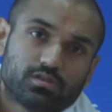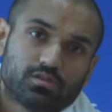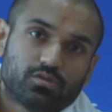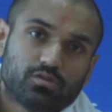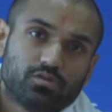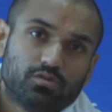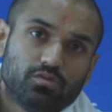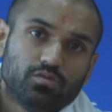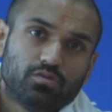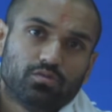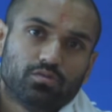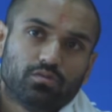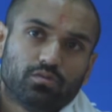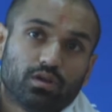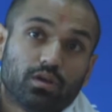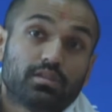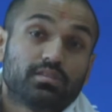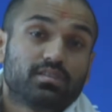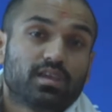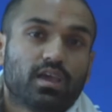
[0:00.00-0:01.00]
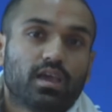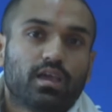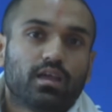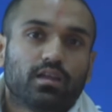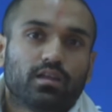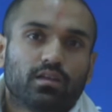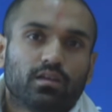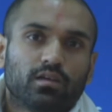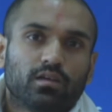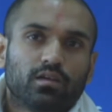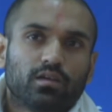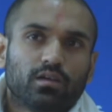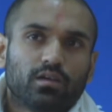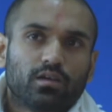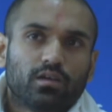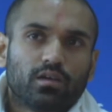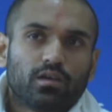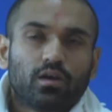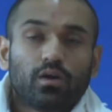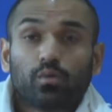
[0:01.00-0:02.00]
to attain.
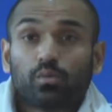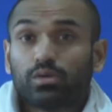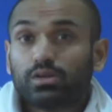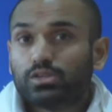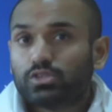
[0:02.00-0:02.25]
We